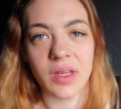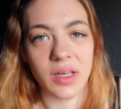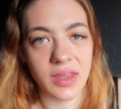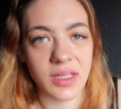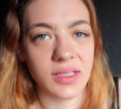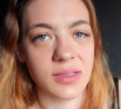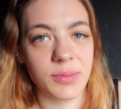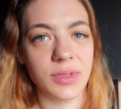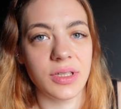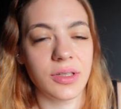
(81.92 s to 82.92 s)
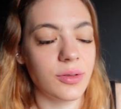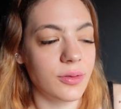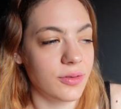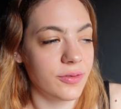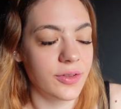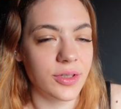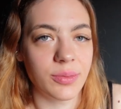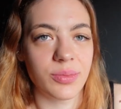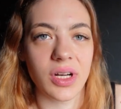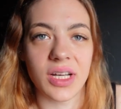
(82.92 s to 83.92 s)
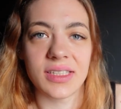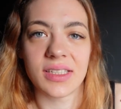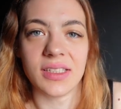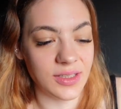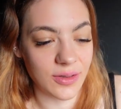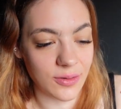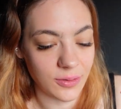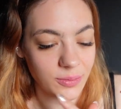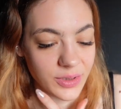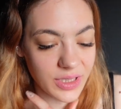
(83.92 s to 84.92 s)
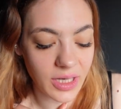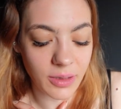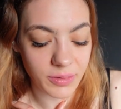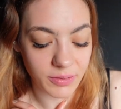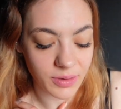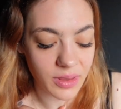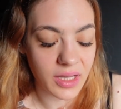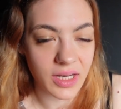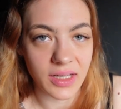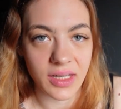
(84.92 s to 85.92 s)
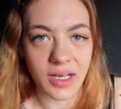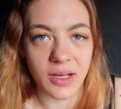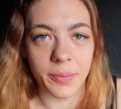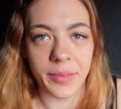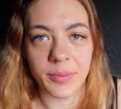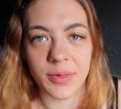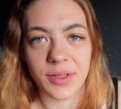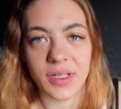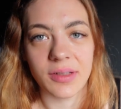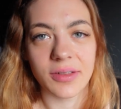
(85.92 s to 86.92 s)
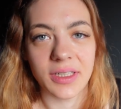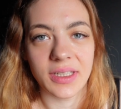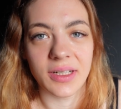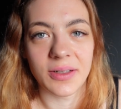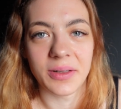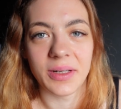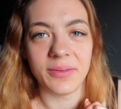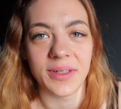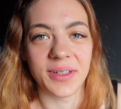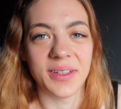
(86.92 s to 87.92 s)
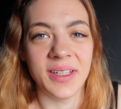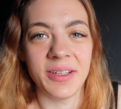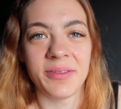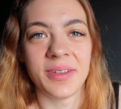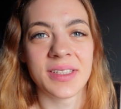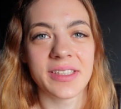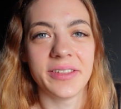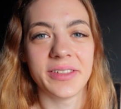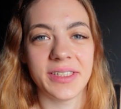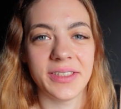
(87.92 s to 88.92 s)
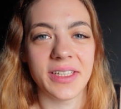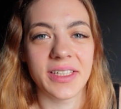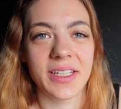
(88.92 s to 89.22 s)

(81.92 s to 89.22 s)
I think it's pretty cute for the price so pretty happy with that um, I'm gonna get ready now and we're gonna leave so see you at the